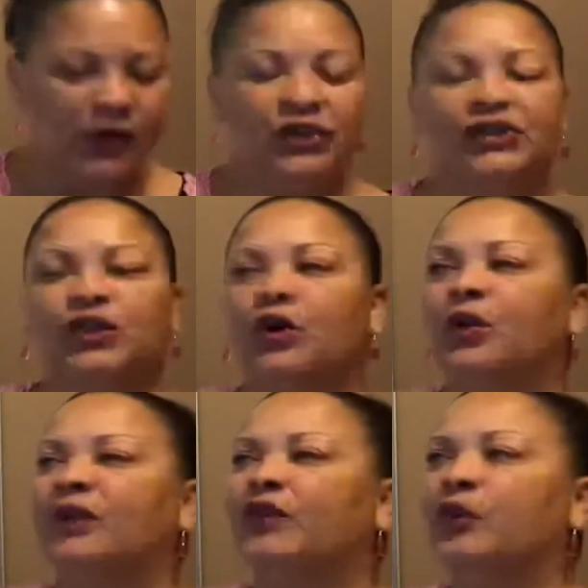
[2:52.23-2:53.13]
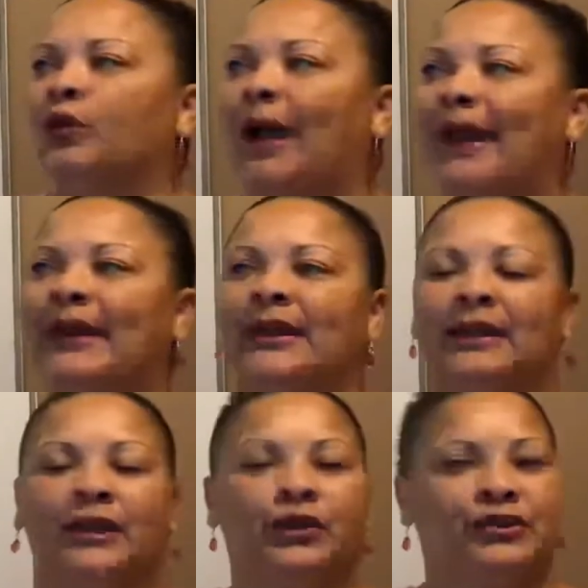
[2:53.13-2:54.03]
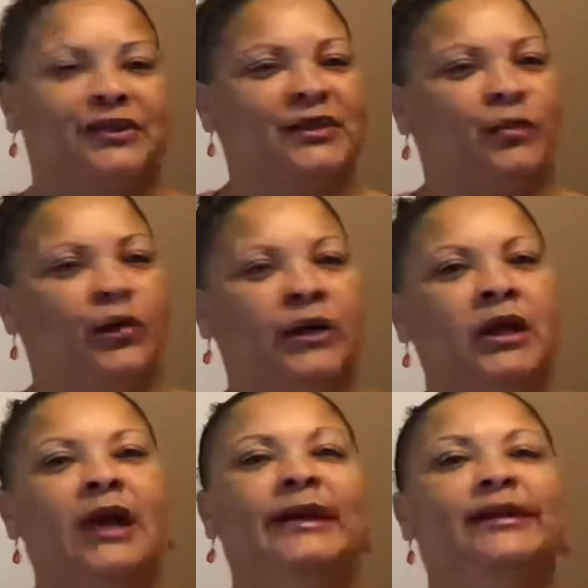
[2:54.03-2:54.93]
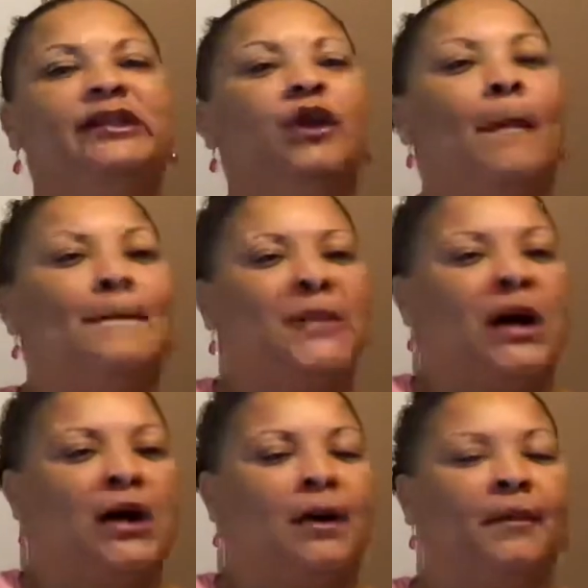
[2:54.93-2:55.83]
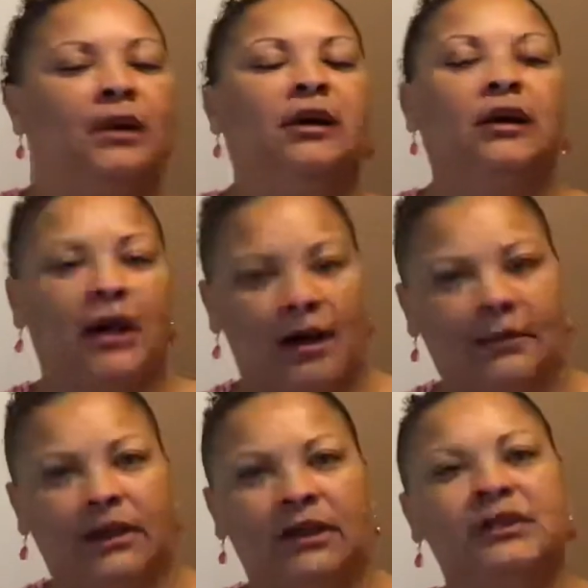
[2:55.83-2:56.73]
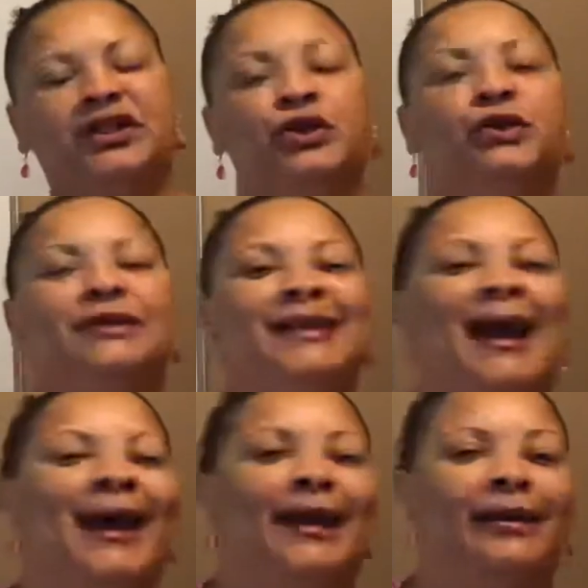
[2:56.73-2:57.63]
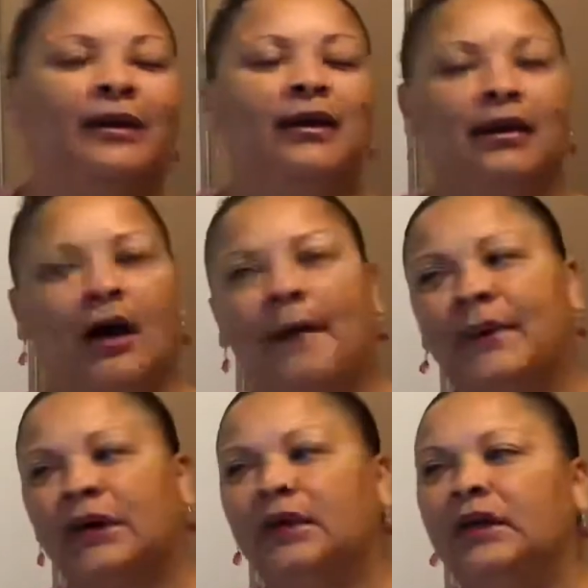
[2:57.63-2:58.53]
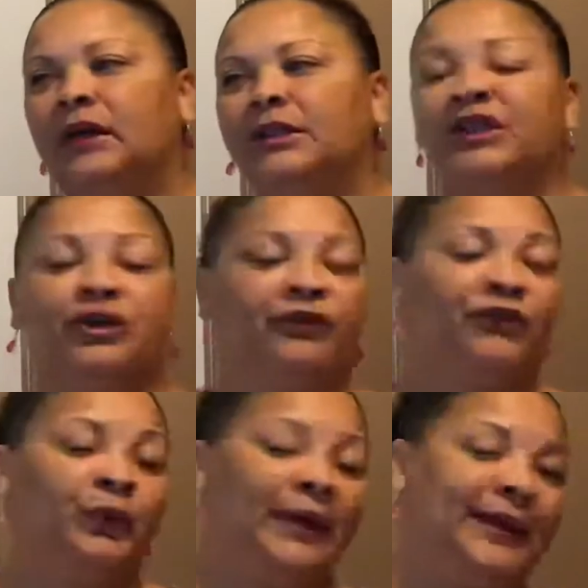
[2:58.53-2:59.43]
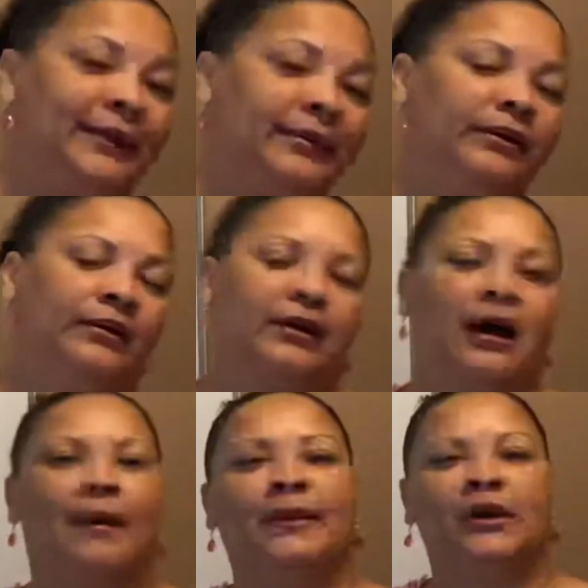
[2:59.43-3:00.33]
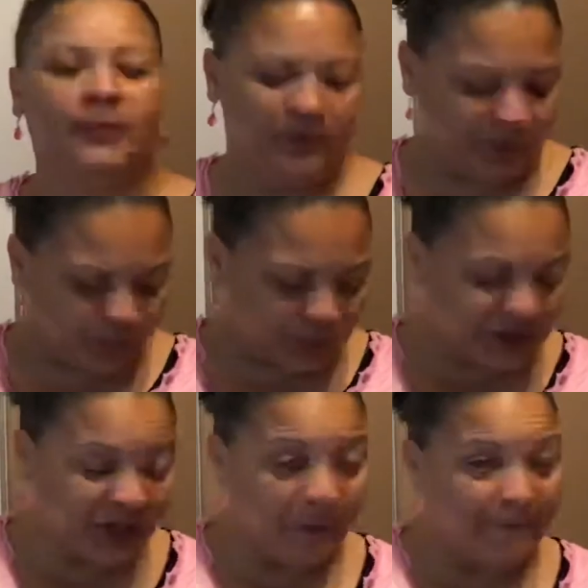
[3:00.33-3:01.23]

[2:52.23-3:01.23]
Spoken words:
So if you're writing a letter to someone, dear mom, comma, dear dad, comma, dear friend, comma, dear